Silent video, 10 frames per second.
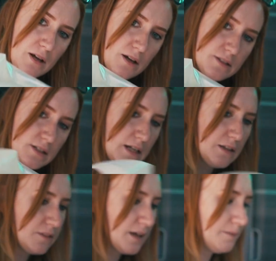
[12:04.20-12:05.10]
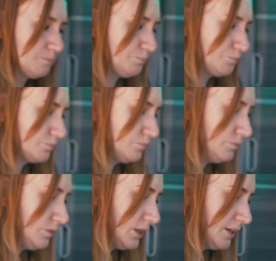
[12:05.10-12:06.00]
bit underneath there.
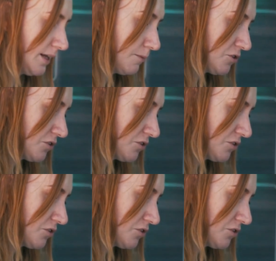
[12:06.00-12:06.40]
And then I'm